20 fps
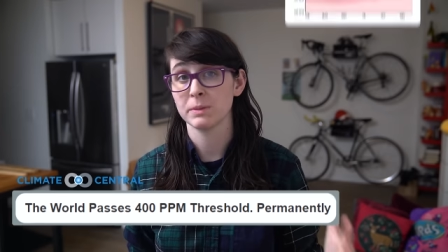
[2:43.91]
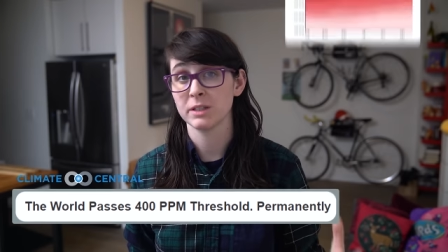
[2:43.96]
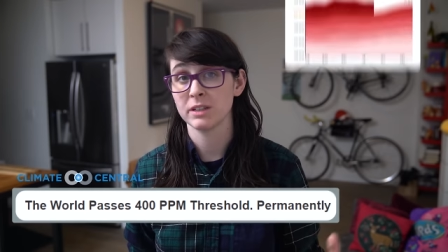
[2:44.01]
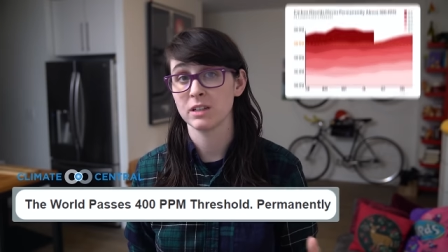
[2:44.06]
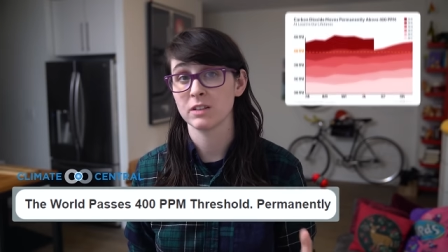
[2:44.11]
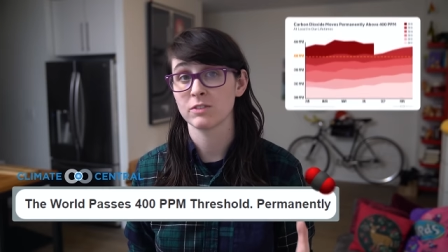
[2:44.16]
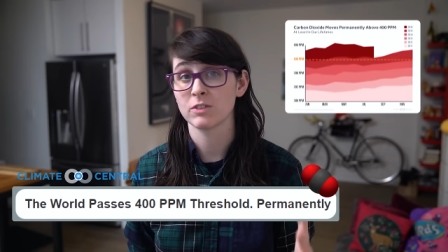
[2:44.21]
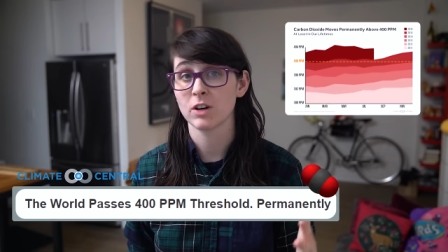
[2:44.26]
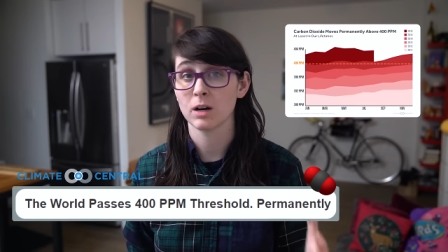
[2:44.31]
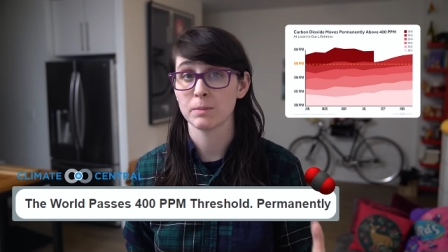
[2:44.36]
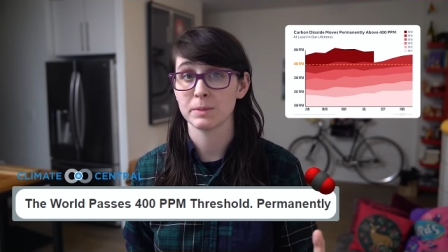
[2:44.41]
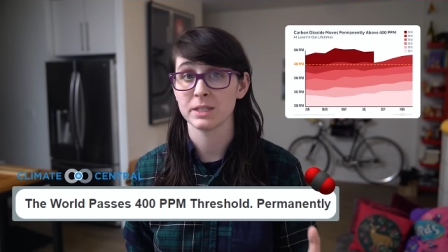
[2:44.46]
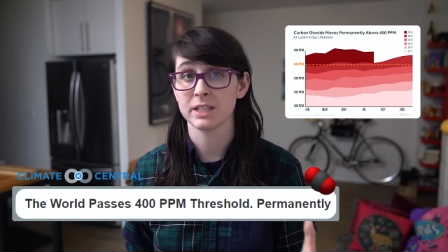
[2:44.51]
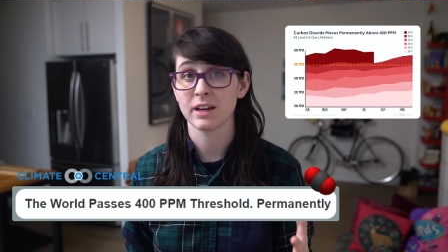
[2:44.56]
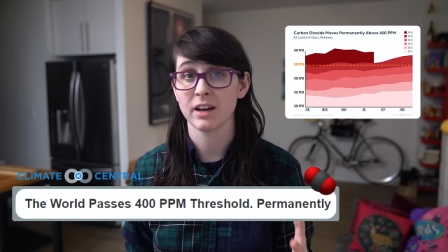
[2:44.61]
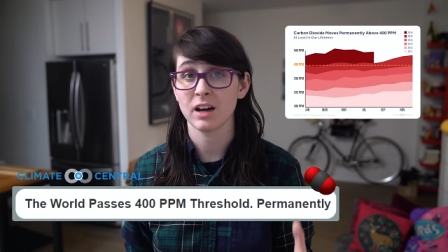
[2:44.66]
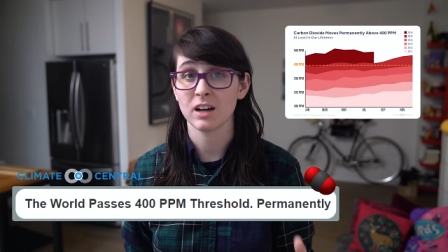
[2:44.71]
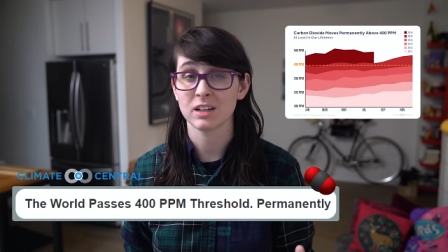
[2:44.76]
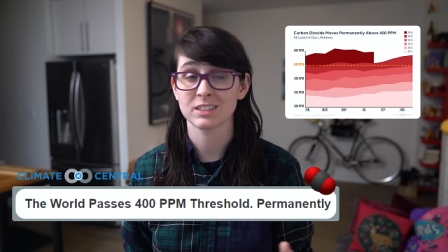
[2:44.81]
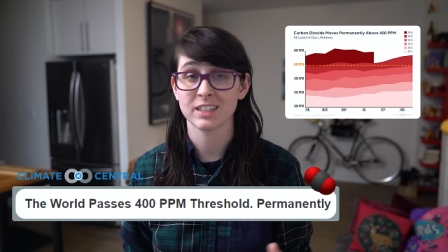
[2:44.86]
per million of carbon
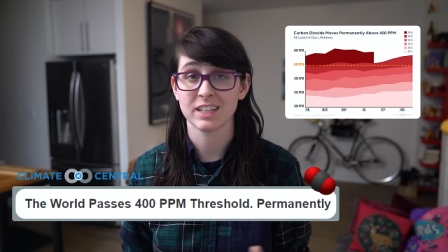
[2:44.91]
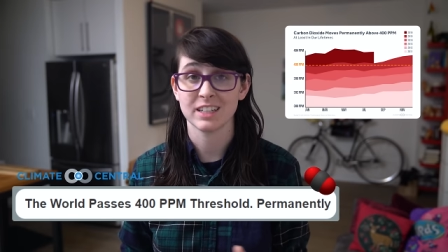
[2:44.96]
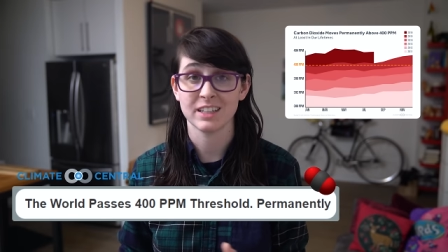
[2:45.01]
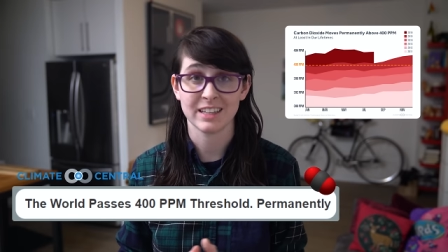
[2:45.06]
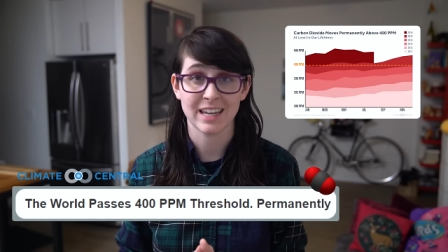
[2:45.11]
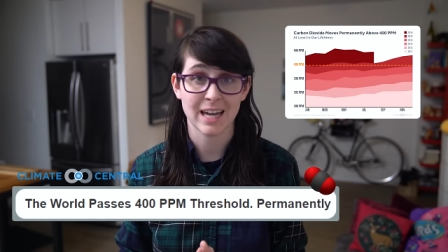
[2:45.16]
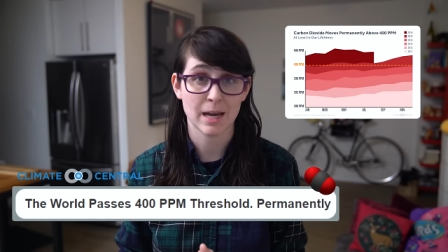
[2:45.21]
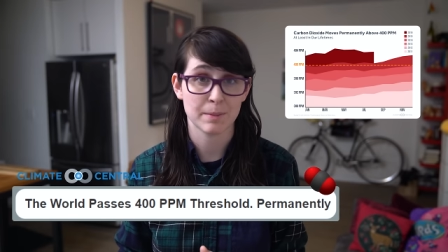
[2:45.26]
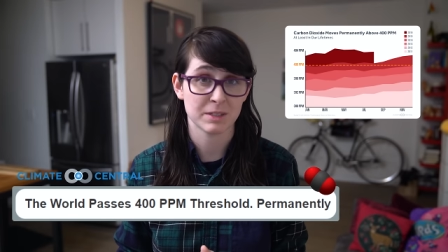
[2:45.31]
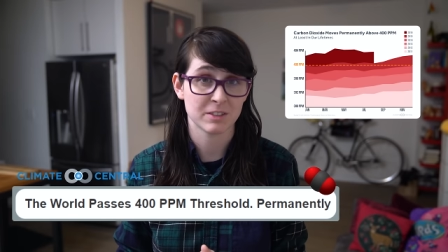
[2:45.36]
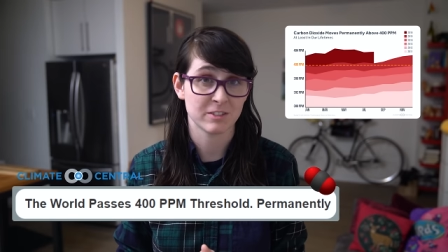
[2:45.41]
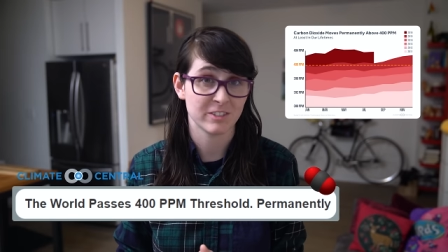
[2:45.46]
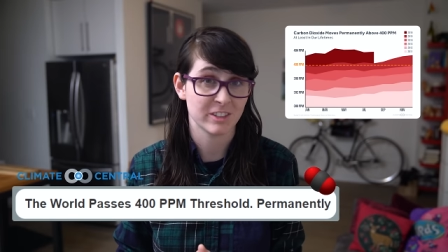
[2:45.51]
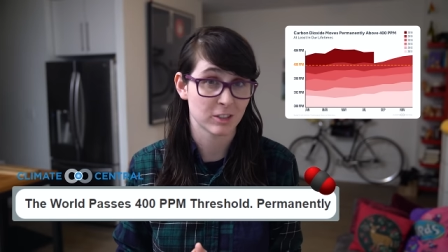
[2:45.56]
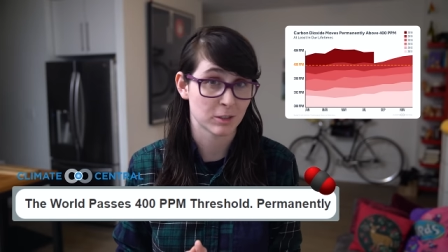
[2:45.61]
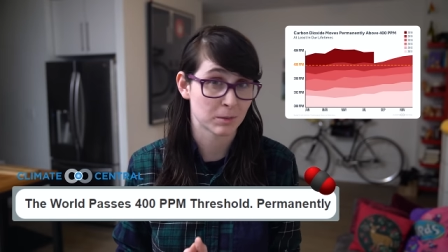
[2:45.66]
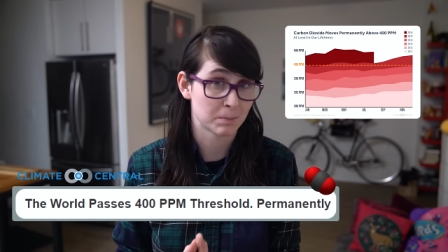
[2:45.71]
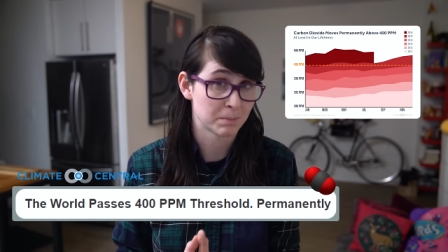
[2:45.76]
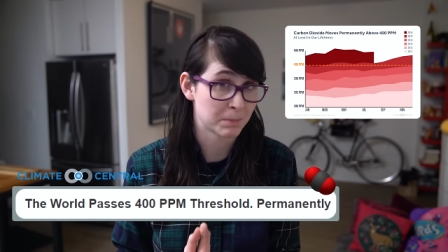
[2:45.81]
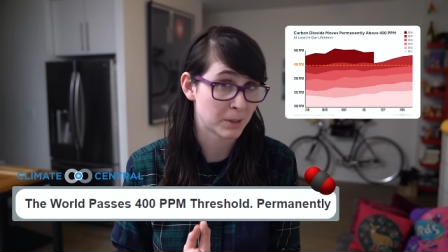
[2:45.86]
dioxide in the
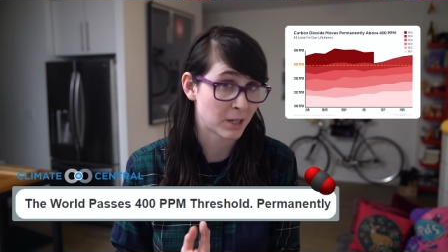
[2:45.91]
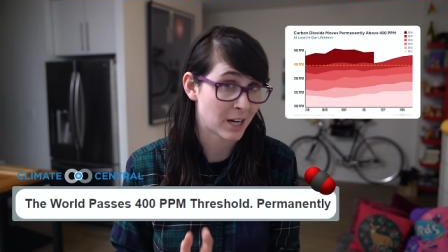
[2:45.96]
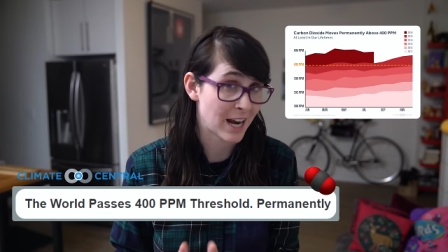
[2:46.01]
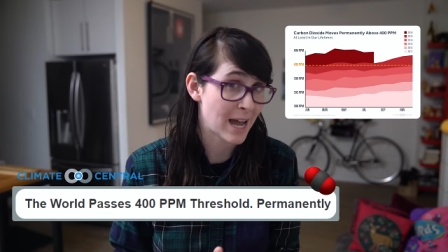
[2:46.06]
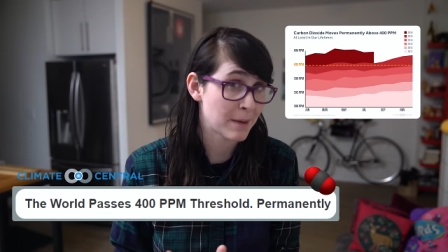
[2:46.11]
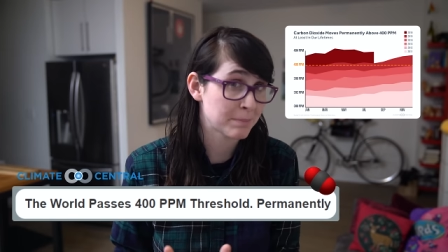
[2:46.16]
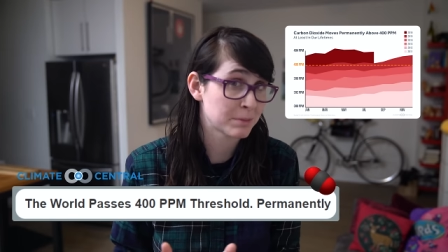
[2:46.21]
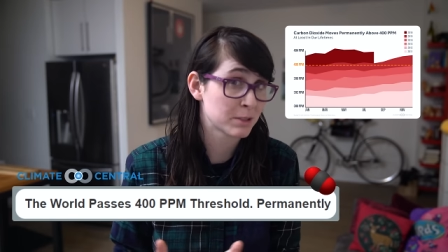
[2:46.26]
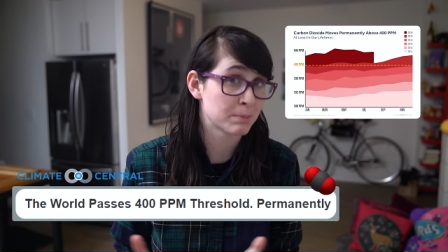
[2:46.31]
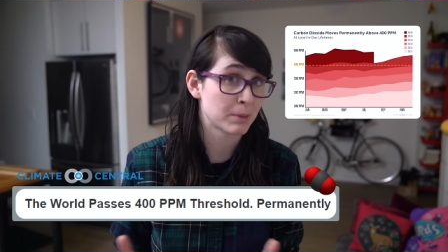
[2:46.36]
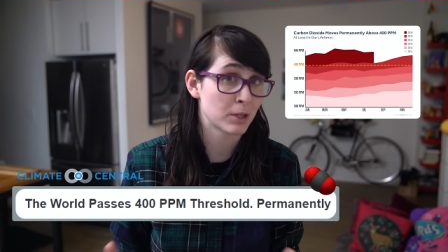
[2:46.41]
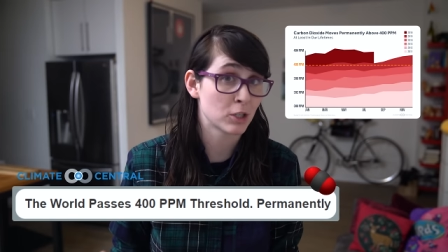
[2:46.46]
atmosphere, perhaps